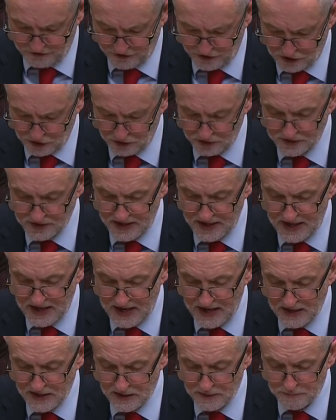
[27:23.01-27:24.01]
are difficult
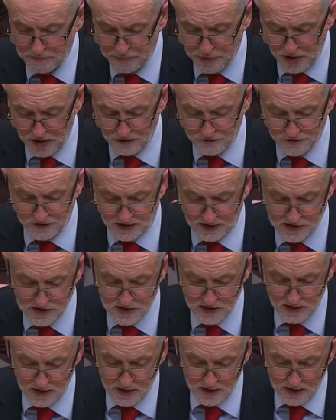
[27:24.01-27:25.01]
and
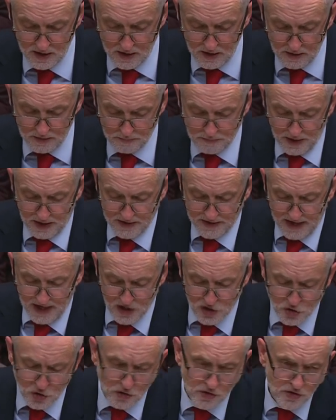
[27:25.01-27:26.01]
imperfect, but
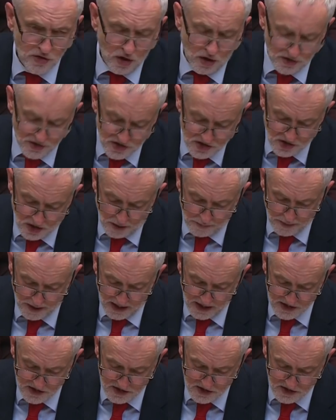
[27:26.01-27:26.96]
that should not stop